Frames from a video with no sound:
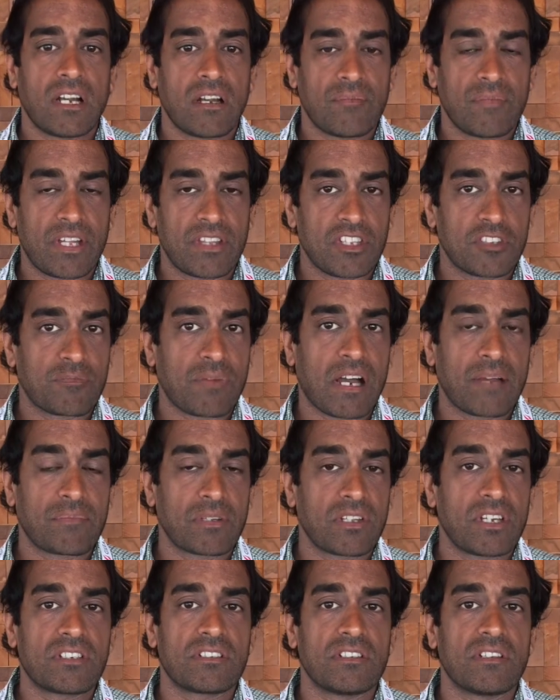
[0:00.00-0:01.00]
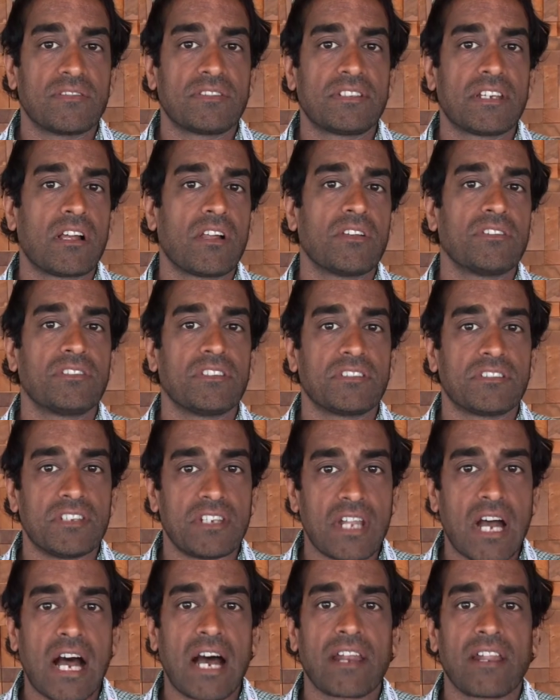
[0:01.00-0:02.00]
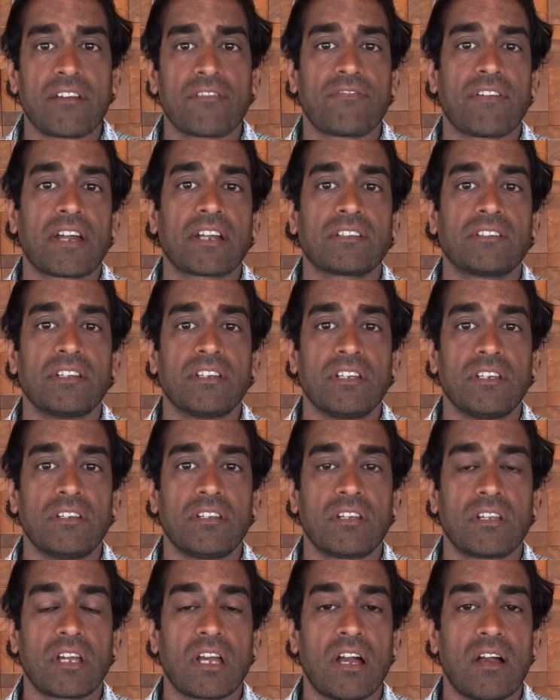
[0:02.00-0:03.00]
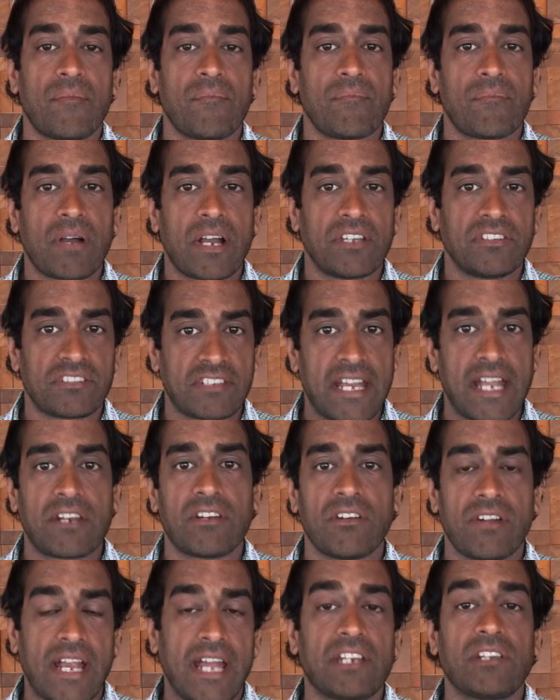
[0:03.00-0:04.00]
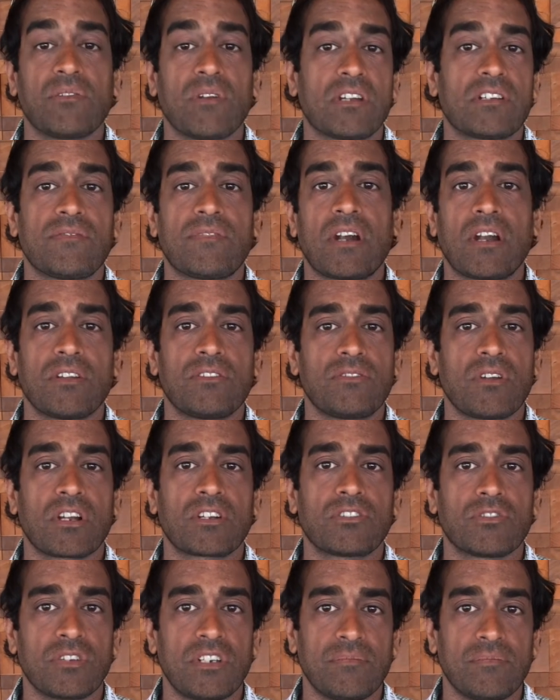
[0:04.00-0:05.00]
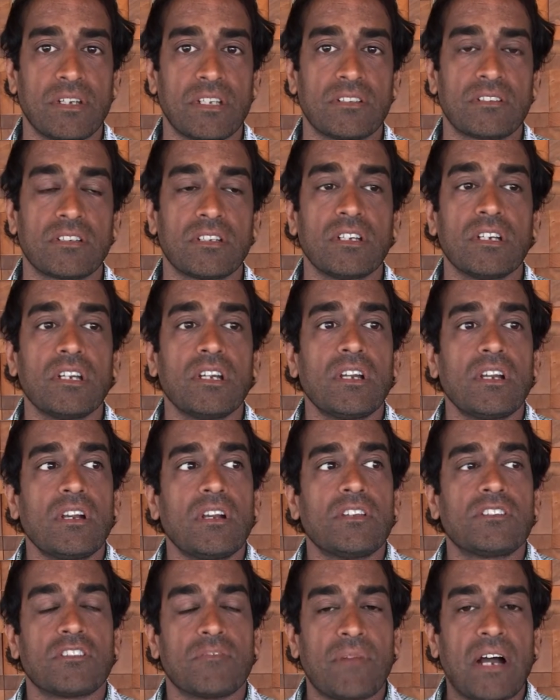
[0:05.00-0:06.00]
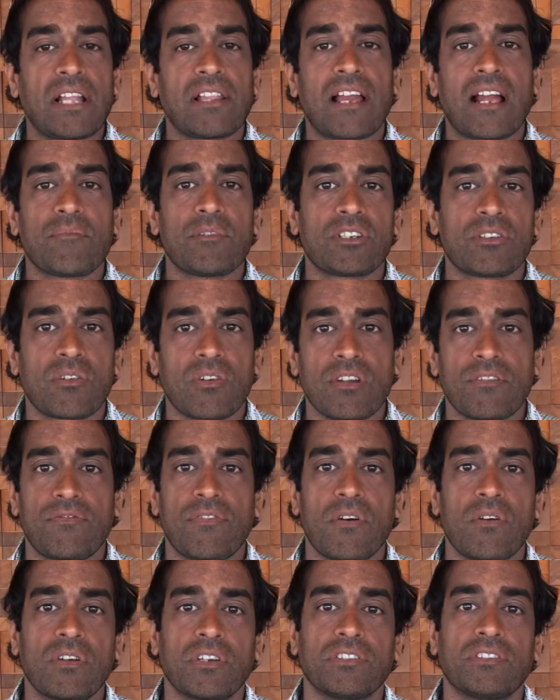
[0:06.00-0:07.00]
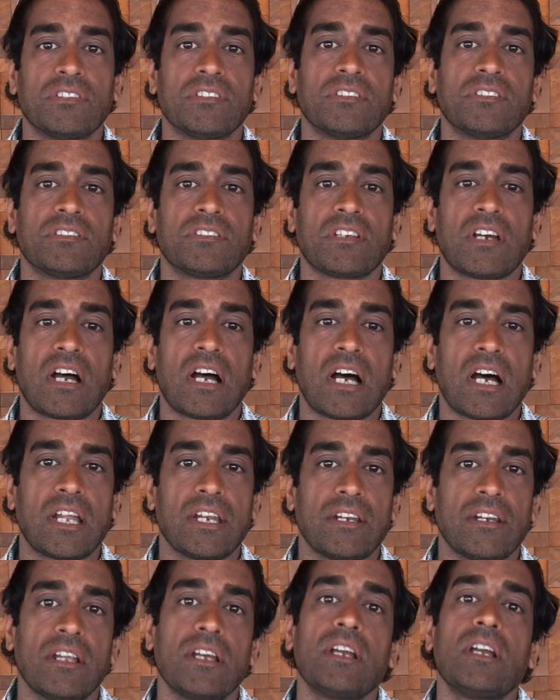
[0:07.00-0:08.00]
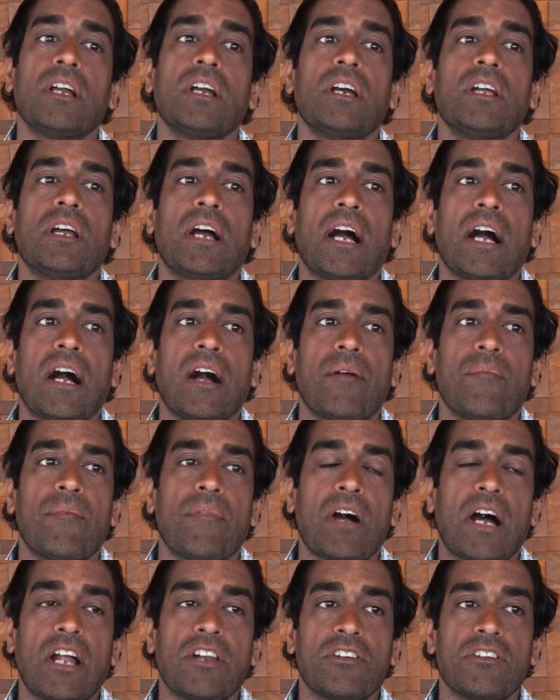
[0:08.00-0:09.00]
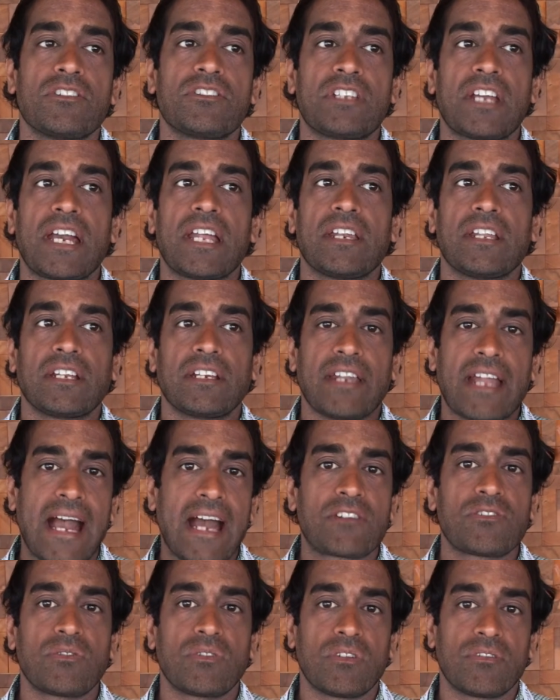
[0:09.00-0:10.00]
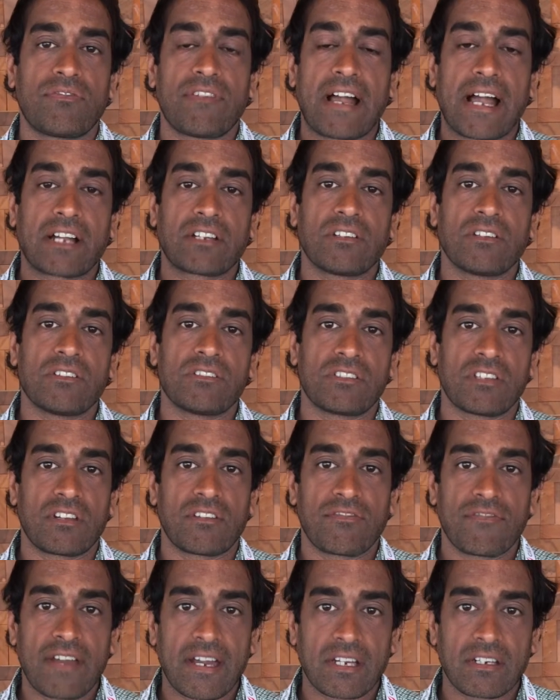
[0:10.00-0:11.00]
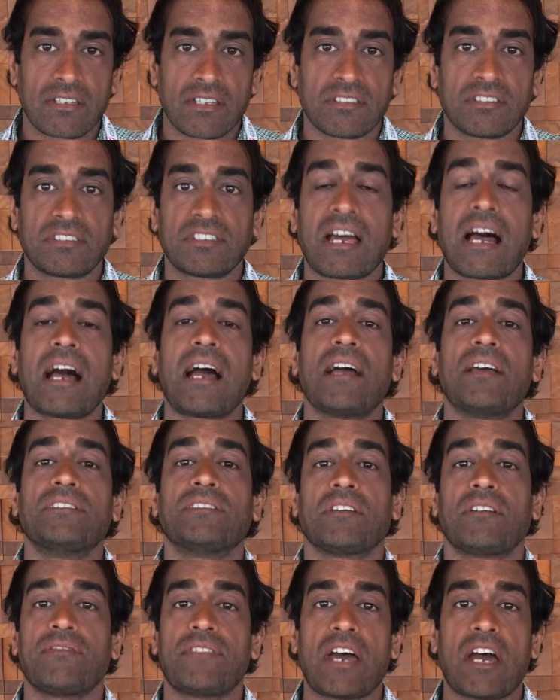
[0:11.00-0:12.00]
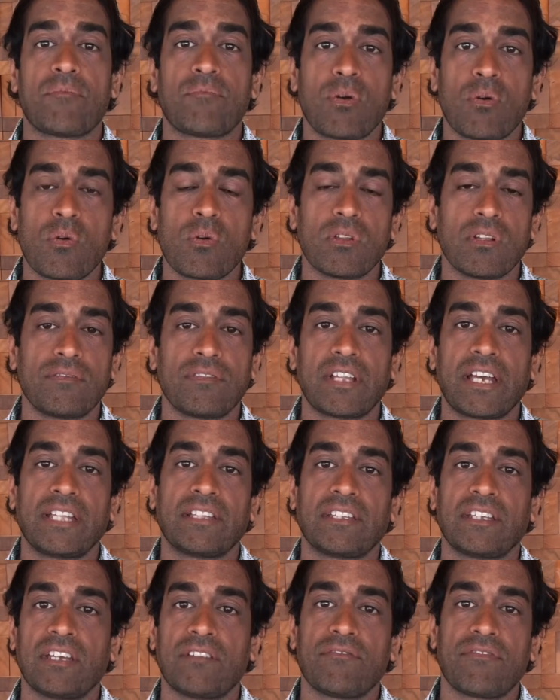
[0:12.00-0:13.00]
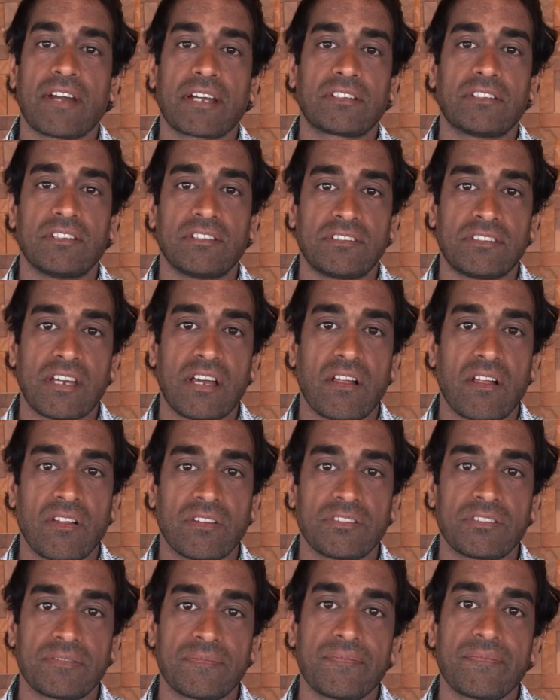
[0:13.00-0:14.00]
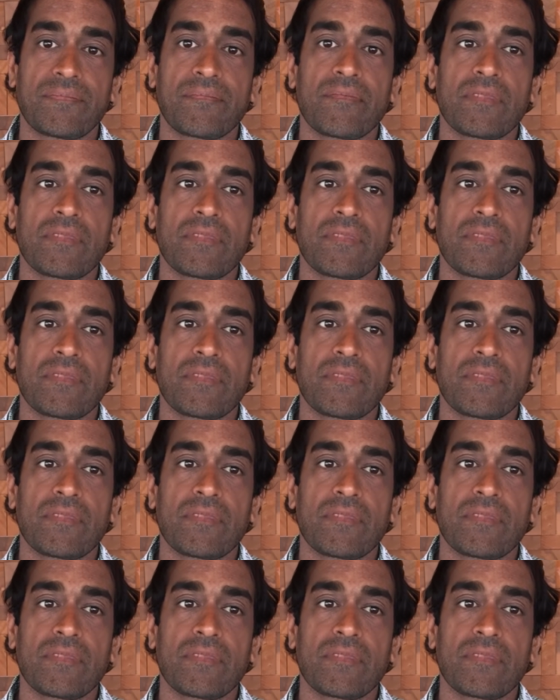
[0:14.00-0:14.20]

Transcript: Um, and this population of cells is not affected um, by standard antiretroviral drug treatment. So my laboratory focuses on um, understanding natural factors that affect the size of that pool of latently infected cells.